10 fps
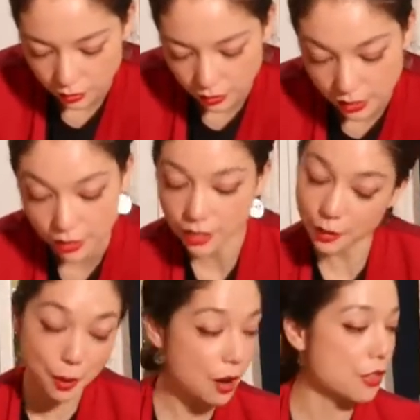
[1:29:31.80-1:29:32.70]
And you need
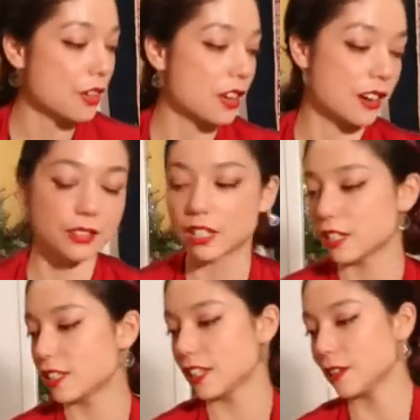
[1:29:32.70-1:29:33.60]
both on every
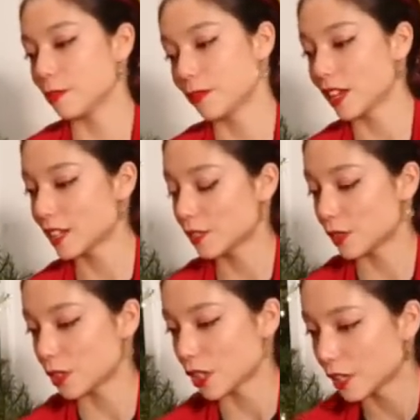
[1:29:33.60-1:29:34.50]
good team. That's for
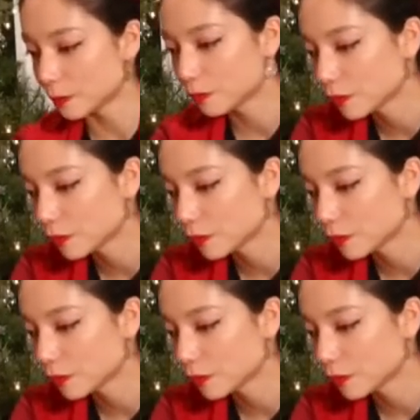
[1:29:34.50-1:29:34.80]
sure.